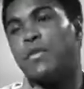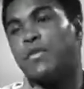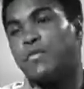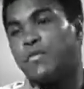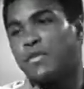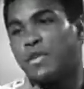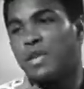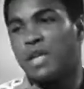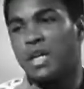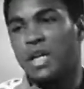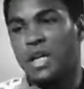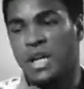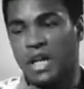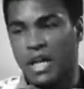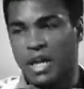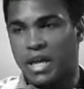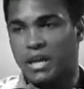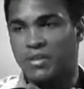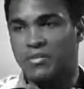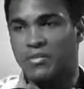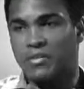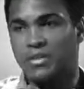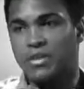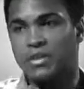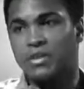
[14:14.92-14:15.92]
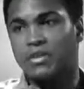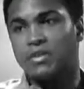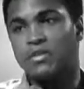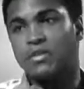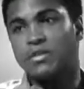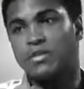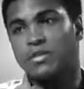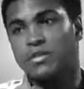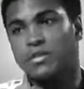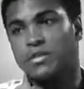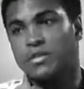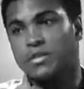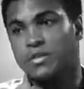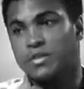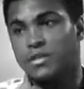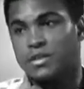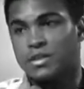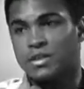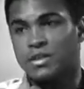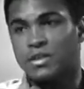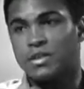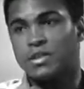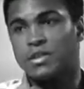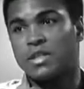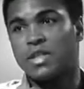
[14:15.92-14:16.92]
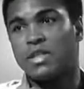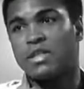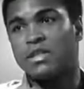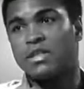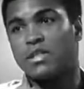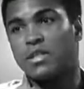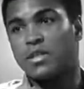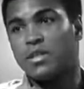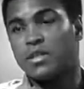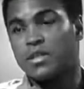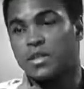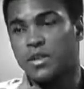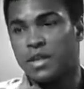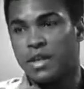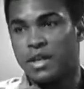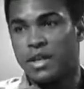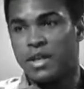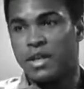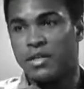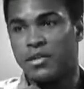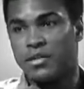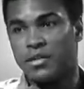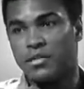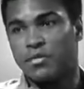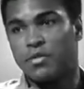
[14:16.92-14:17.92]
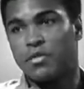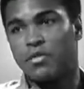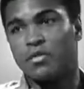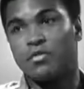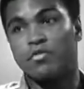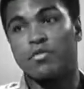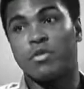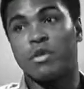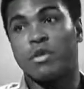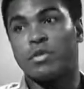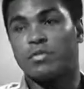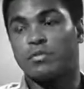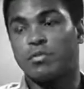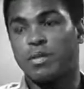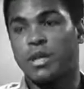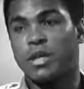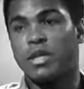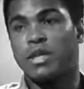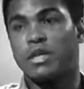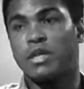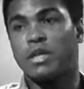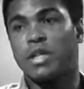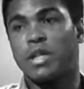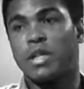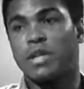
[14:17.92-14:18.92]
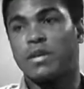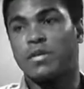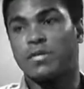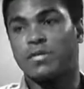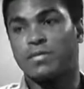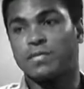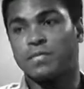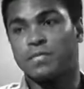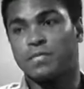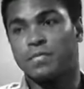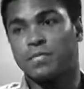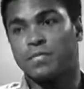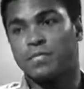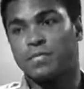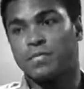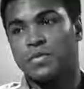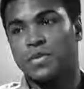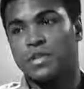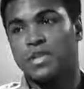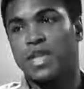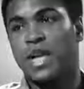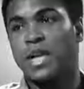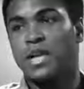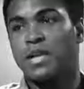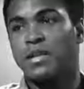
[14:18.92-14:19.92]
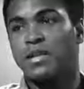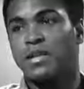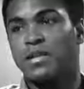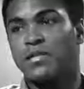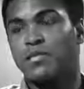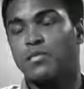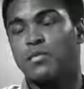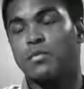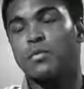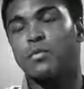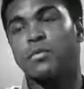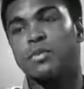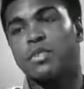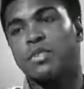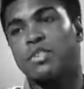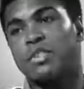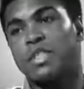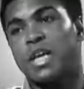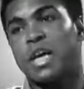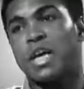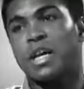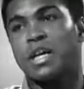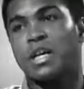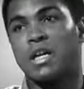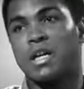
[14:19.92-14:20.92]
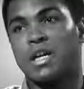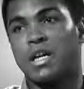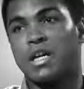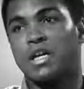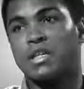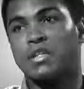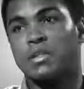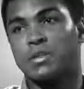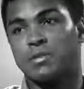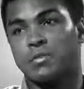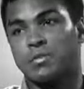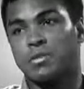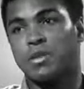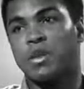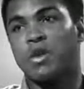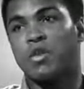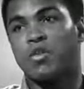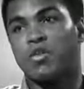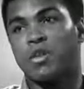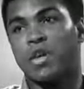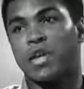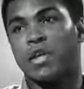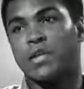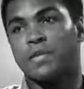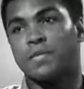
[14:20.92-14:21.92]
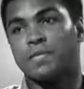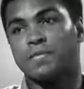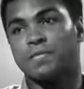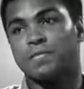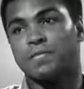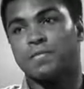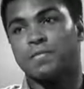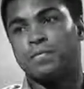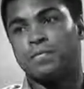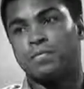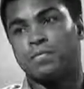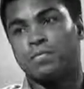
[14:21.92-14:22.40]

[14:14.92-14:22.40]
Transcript: 50th class citizens, 60th class, if you really break it down. If we was just second class, it'd be all right.